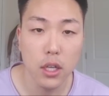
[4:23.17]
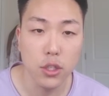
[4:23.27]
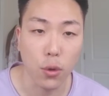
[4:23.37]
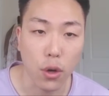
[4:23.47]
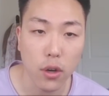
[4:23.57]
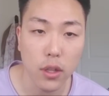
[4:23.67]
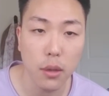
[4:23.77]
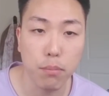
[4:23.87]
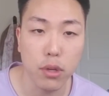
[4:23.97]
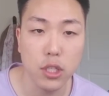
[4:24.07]
So
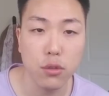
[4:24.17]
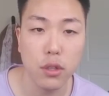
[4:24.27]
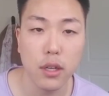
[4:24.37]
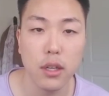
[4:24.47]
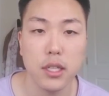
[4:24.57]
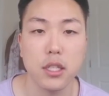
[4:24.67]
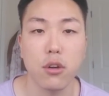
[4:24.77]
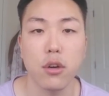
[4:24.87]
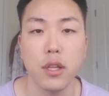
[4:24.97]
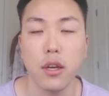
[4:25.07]
currently, Breezula is
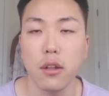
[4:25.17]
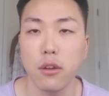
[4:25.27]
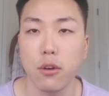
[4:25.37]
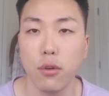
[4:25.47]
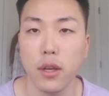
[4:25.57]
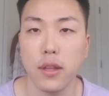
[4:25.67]
currently undergoing,